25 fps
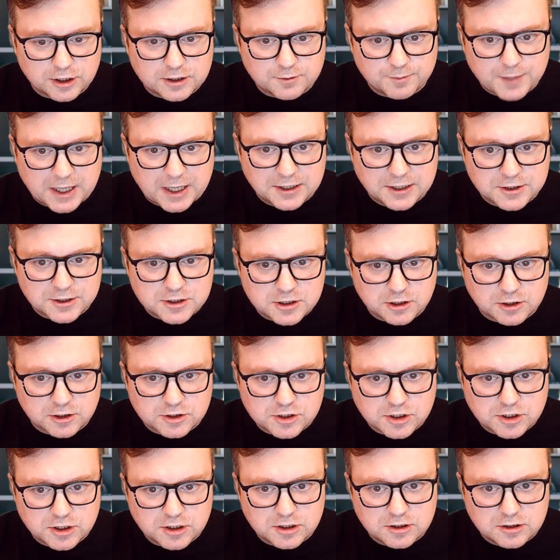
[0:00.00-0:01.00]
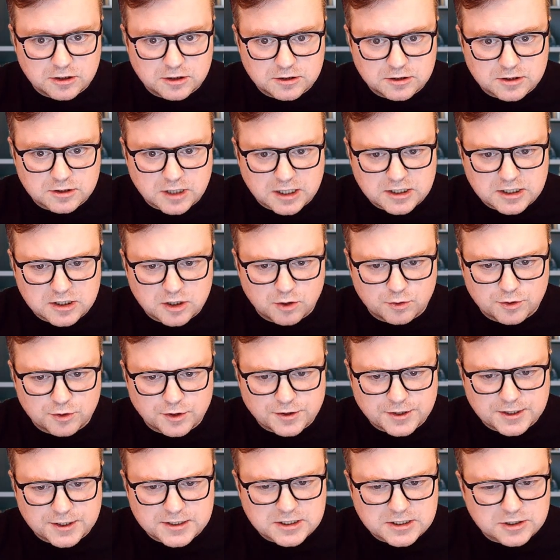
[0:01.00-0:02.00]
Balance looks good. I know
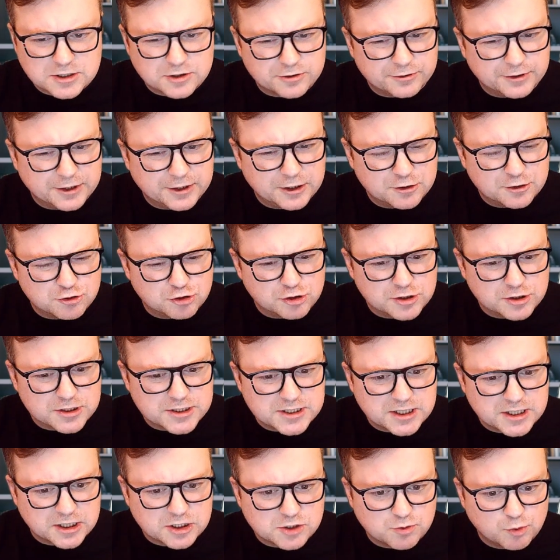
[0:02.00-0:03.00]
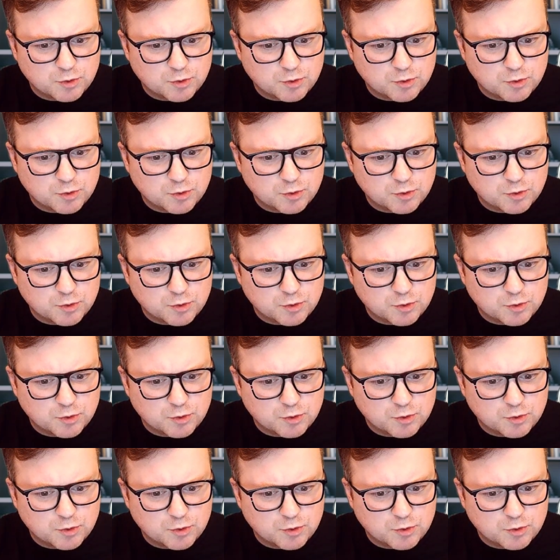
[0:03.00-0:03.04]
that this is 306